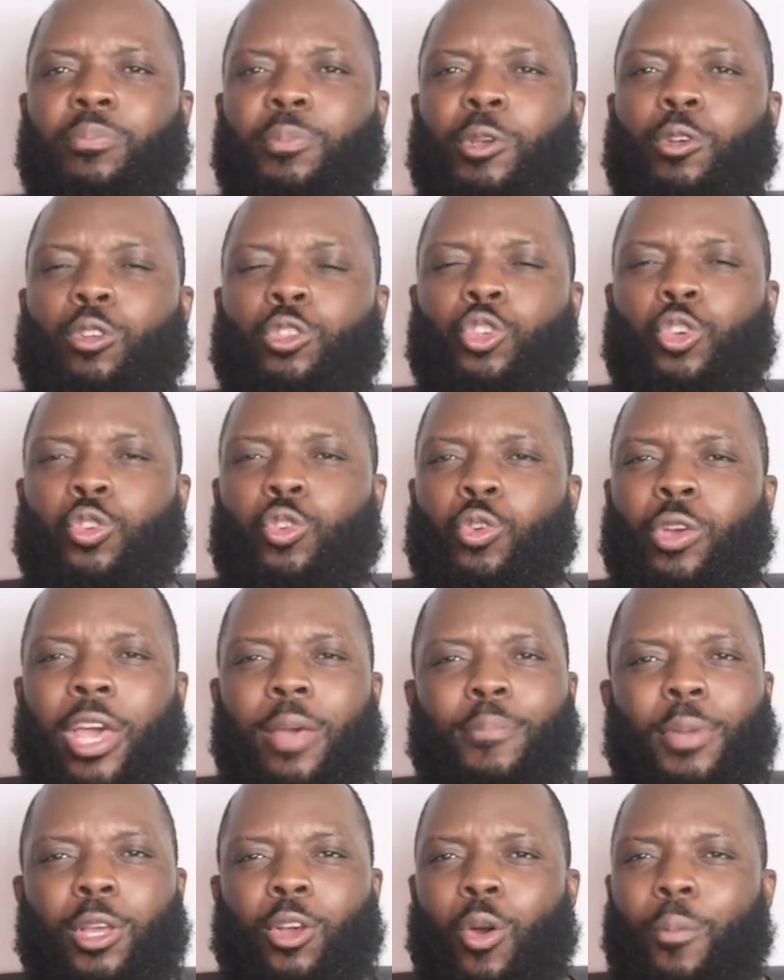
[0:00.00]
Because you
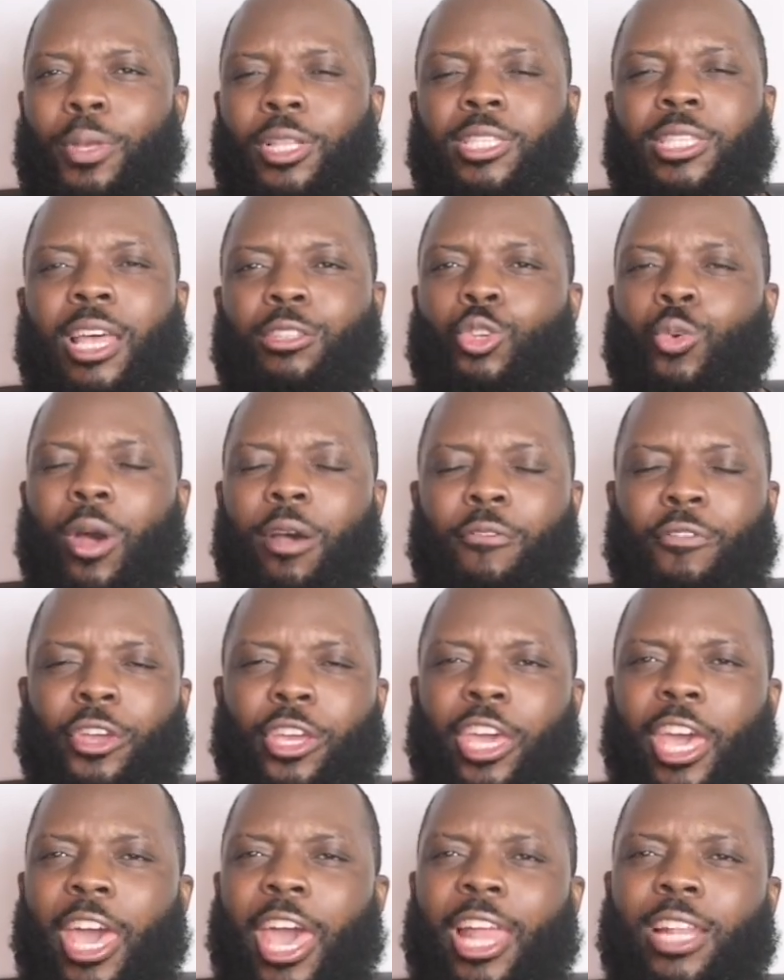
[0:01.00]
can't be coming down to
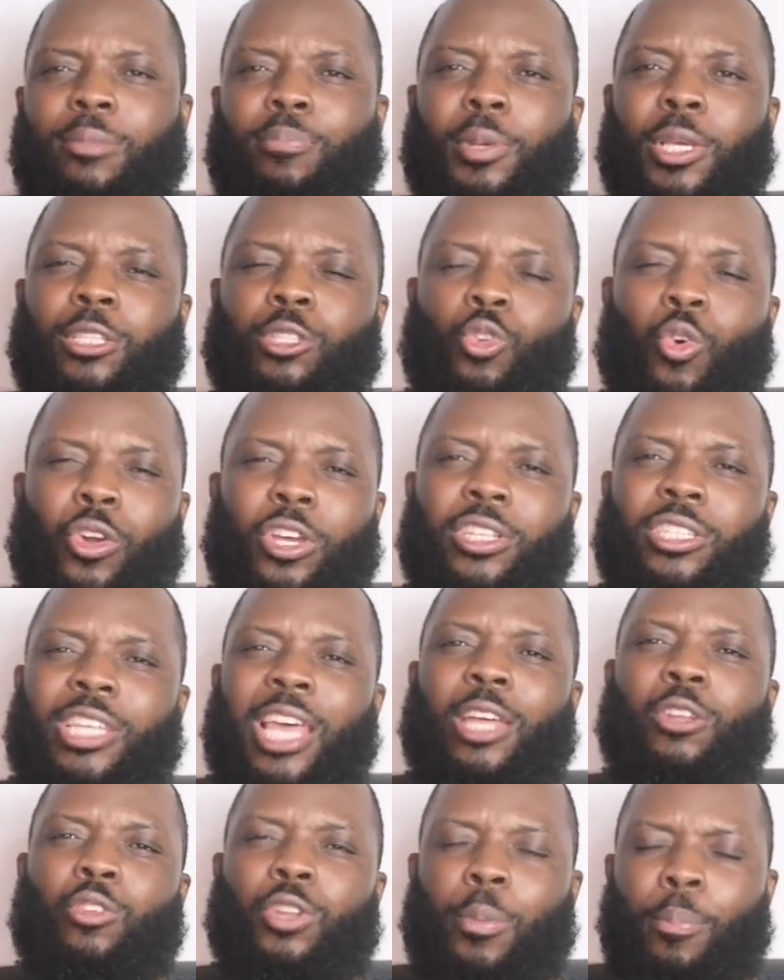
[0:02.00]
Africa and be talking
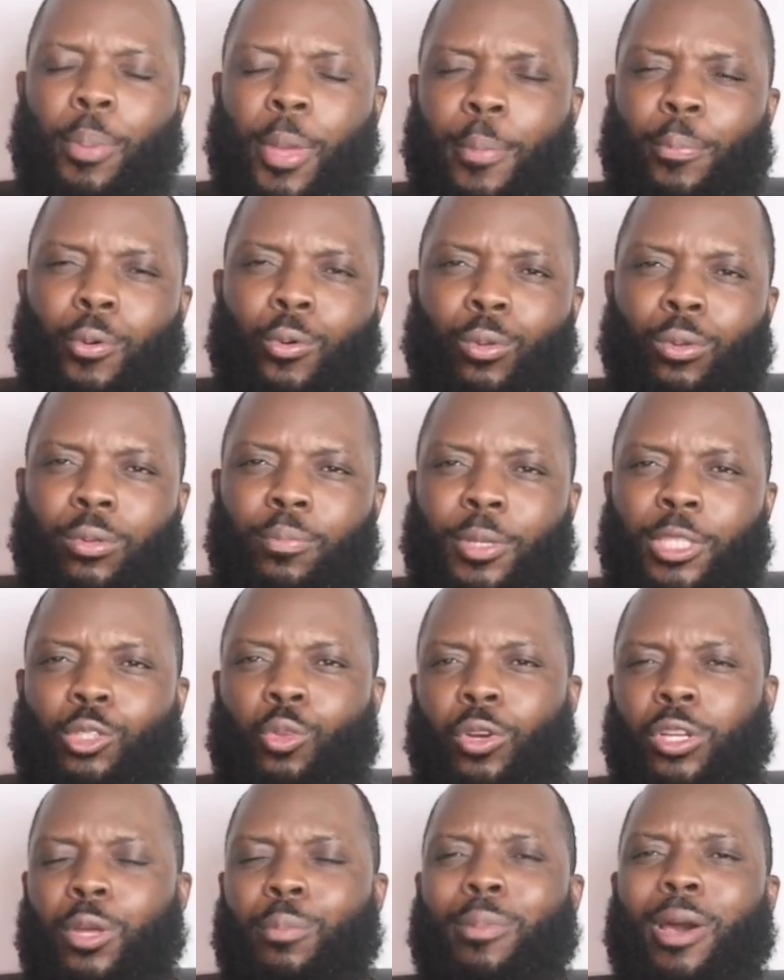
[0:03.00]
down on the people, be
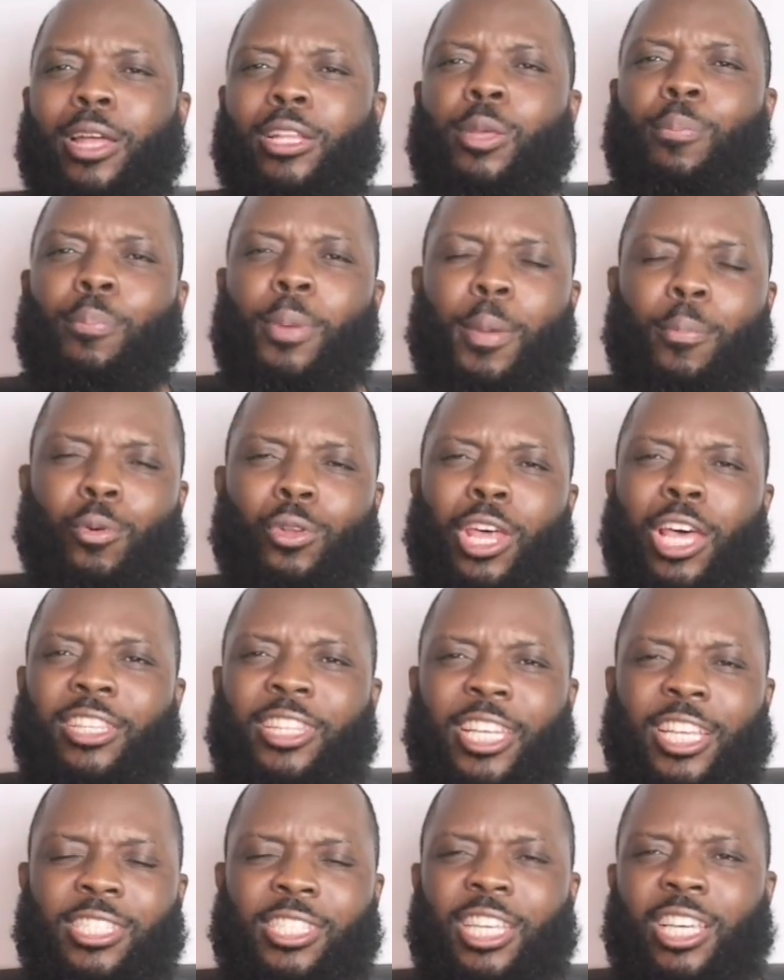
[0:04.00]
talking about the people
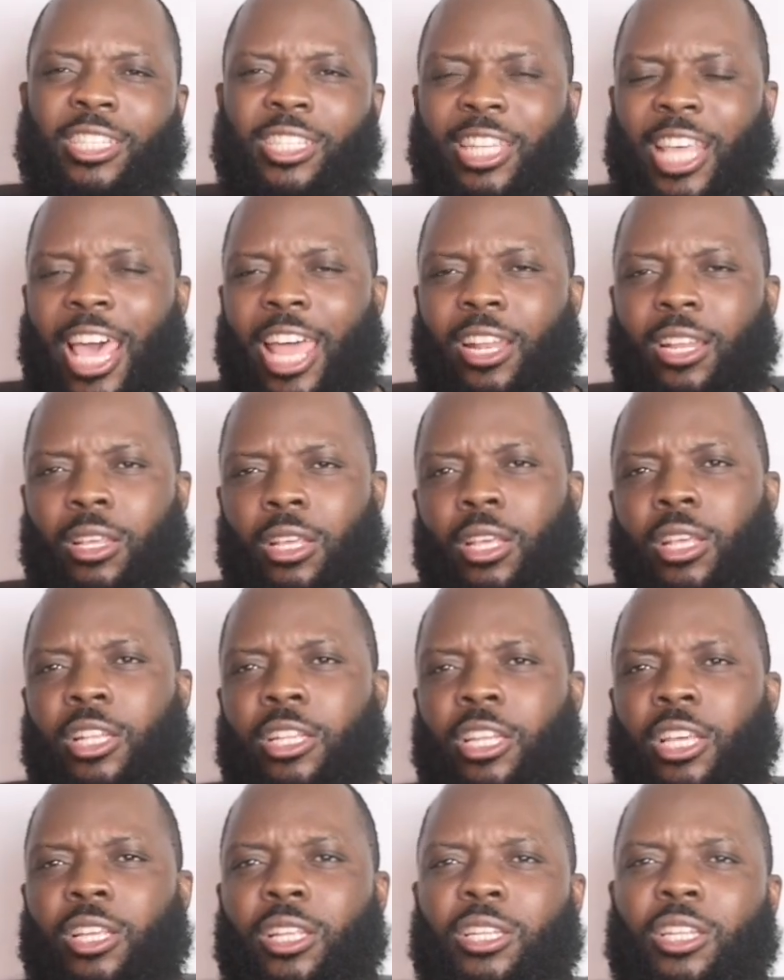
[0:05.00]
that
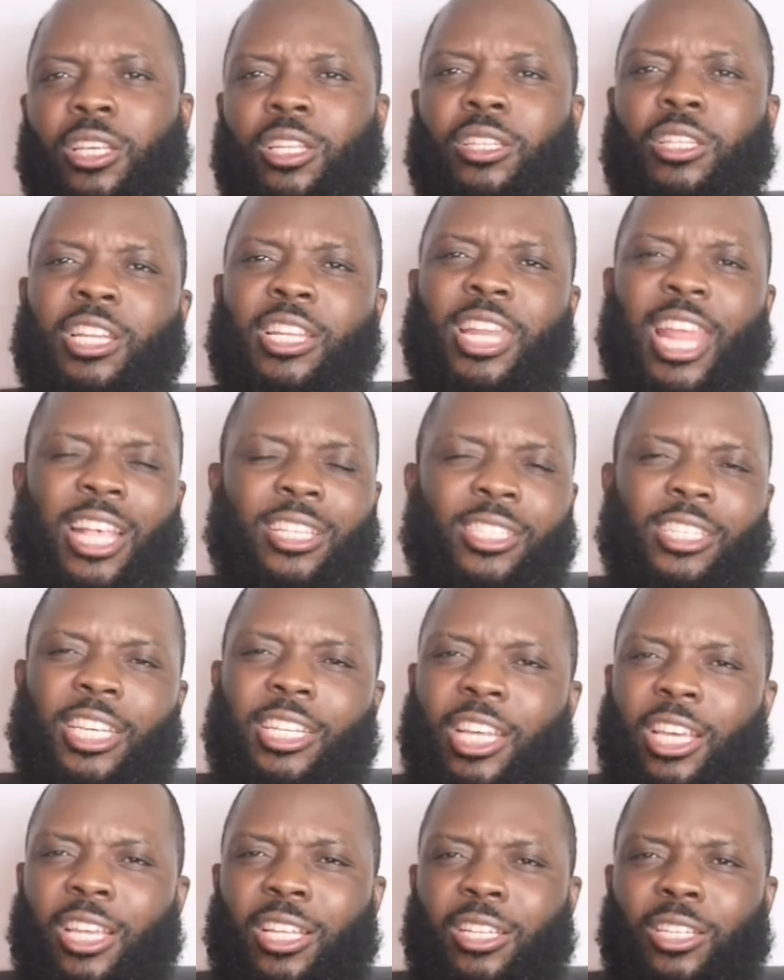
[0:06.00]
they're
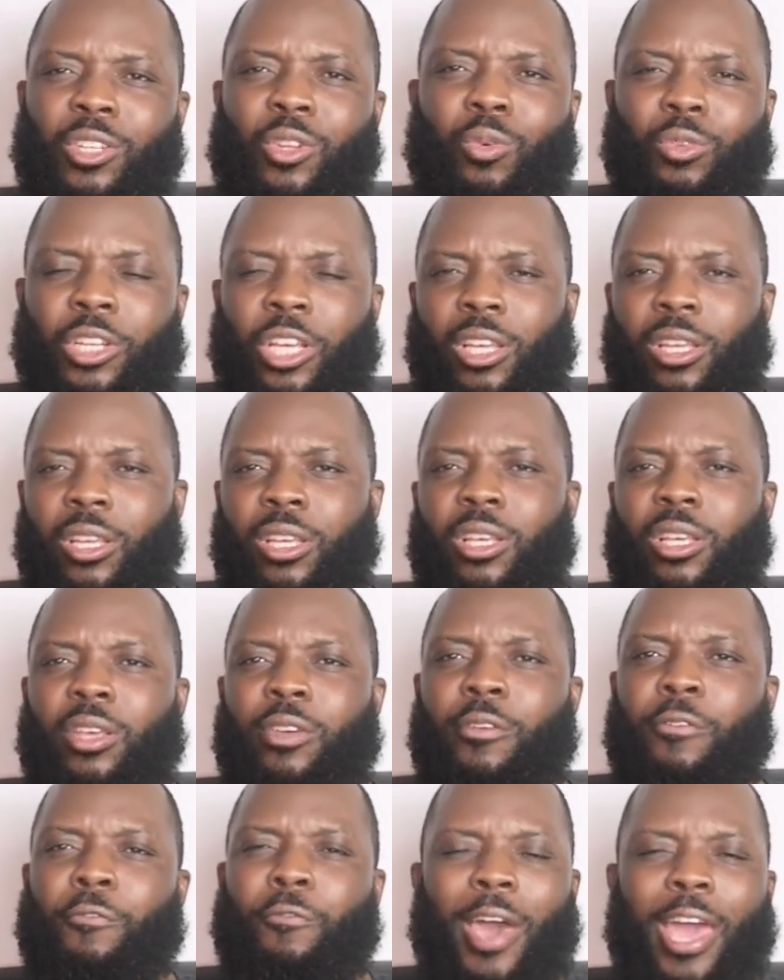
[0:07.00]
nasty,
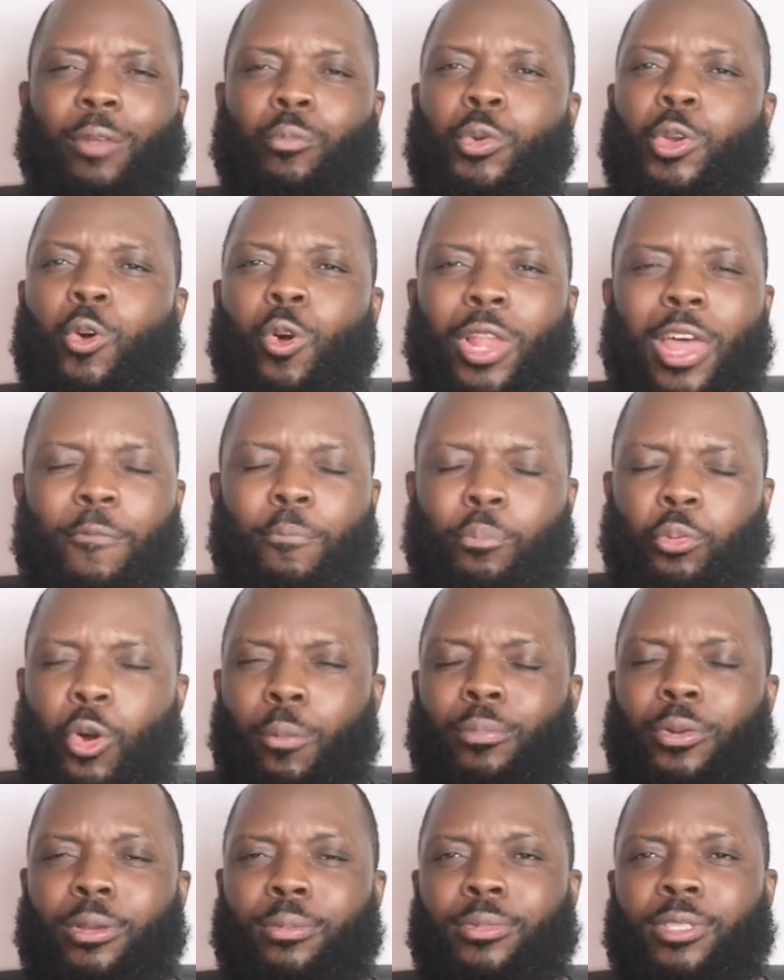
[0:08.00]
fine, we all have
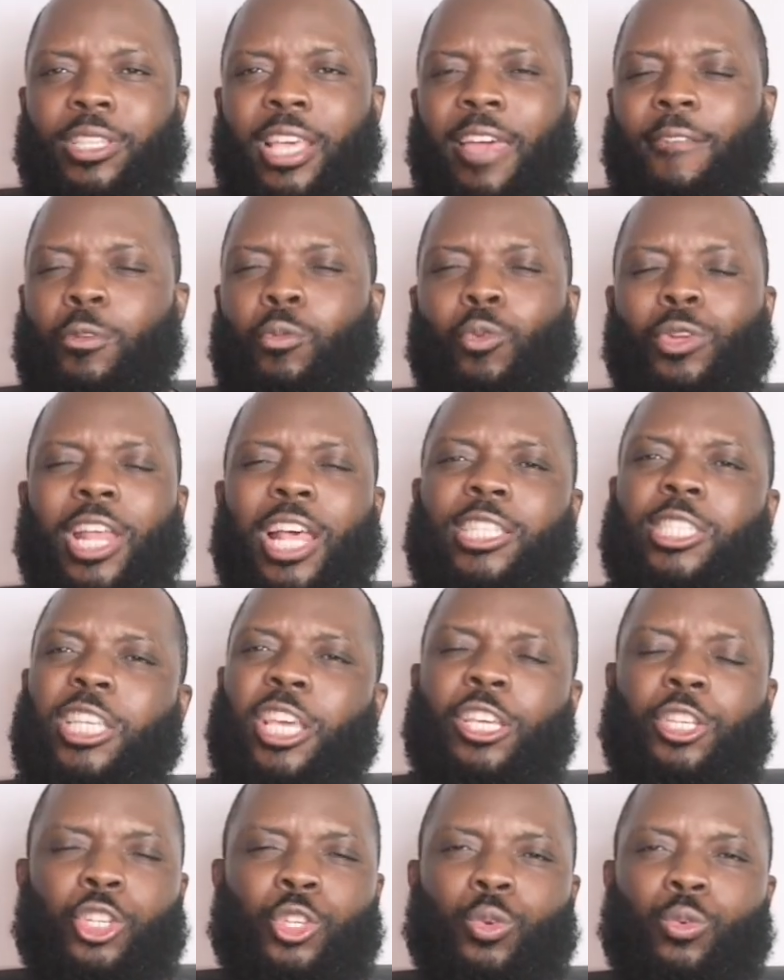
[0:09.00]
problems. Everyone
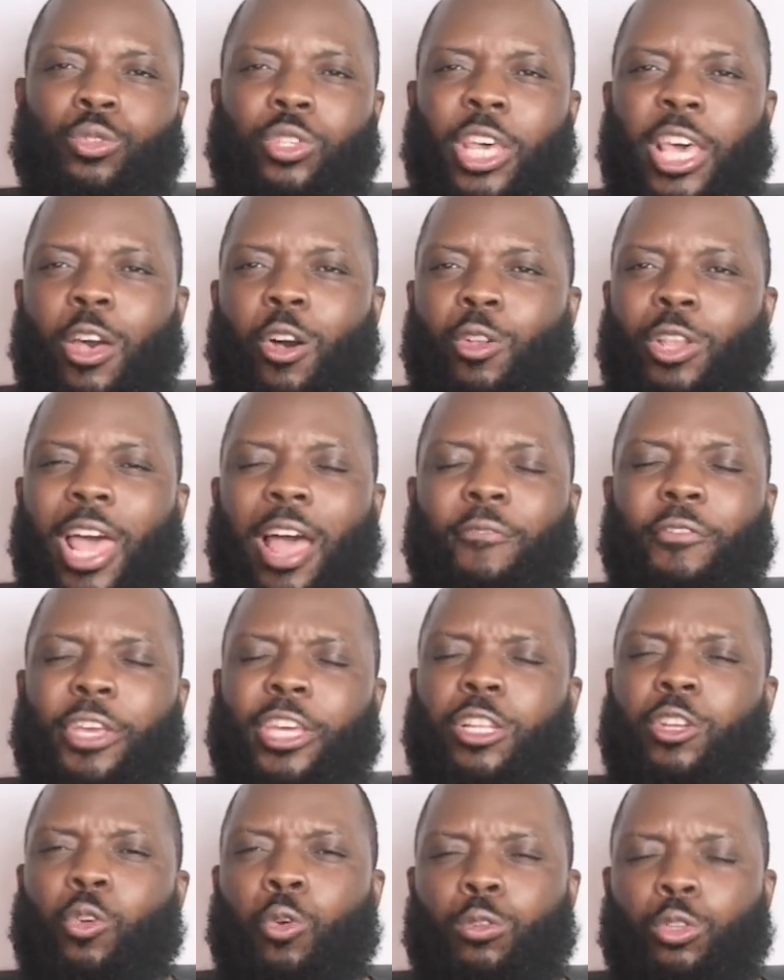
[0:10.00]
has issues. All
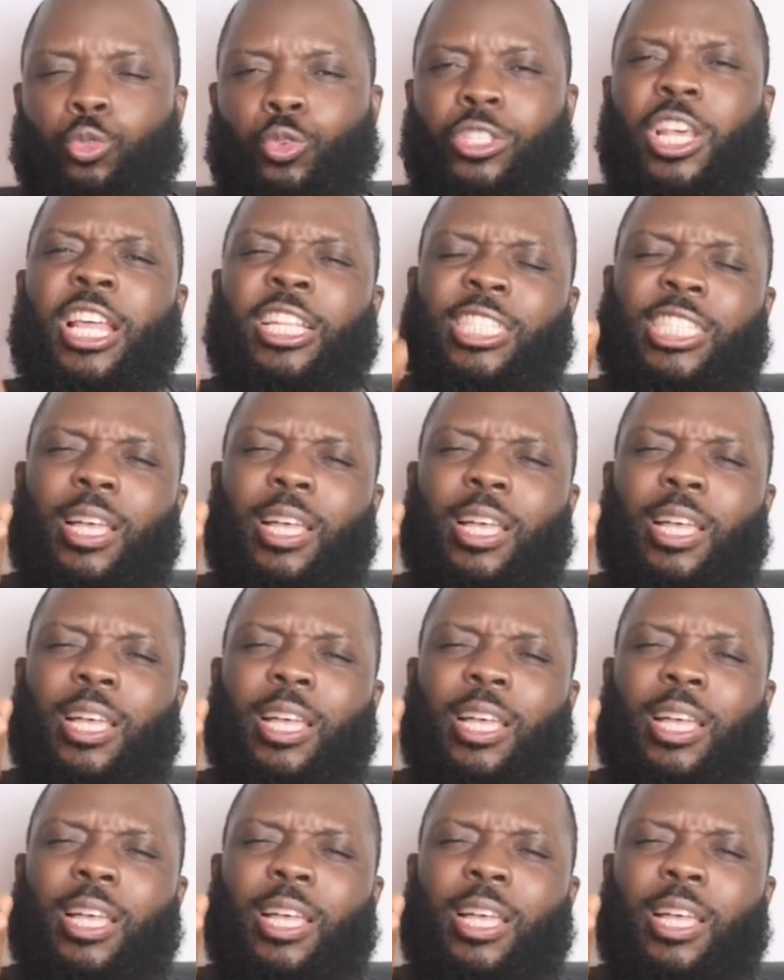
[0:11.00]
African countries.